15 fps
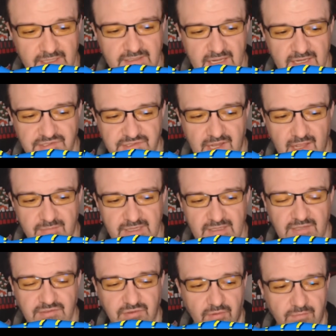they could take a
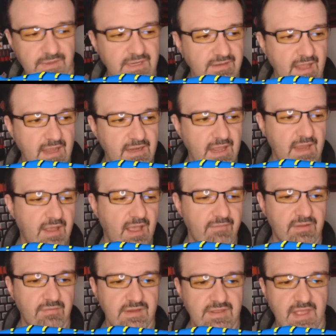zombie that's already dead and
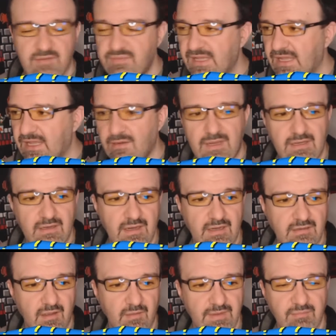have it then be animated
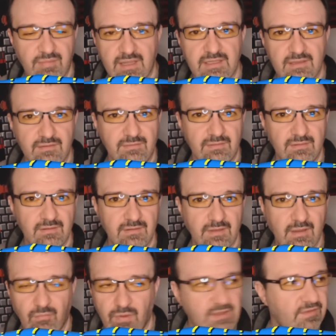and come and bite you?
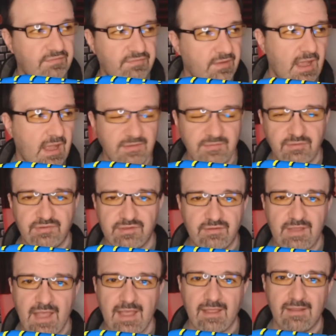Like, what the fuck? How am I supposed to
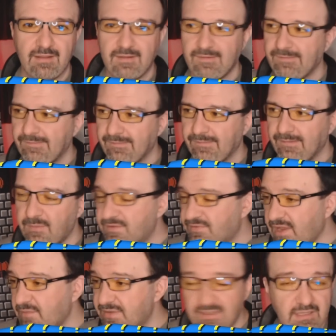know that? I mean,
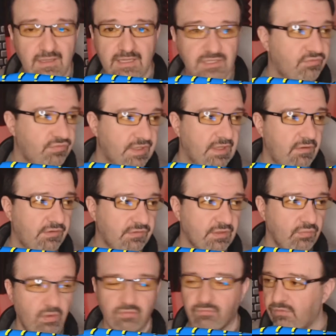it's not a big deal. I can just reload. It's
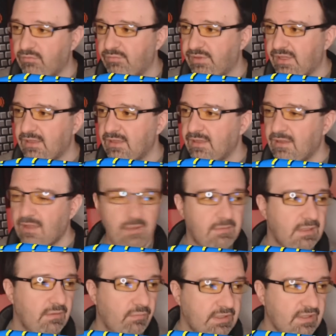only one room, but
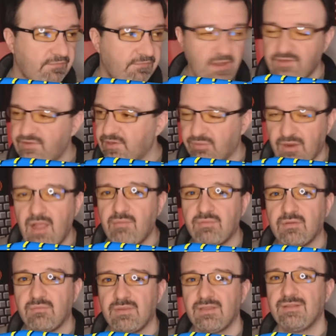I mean, what the fuck is their
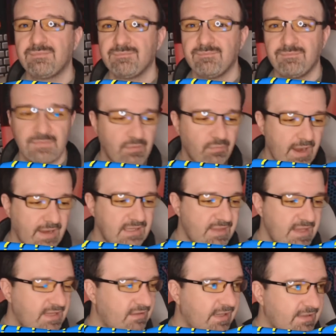problem? Why'd they
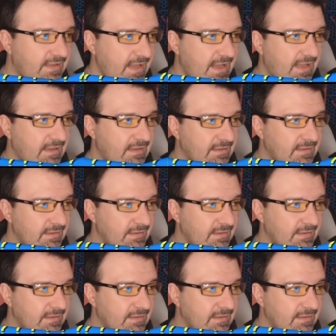make it like that?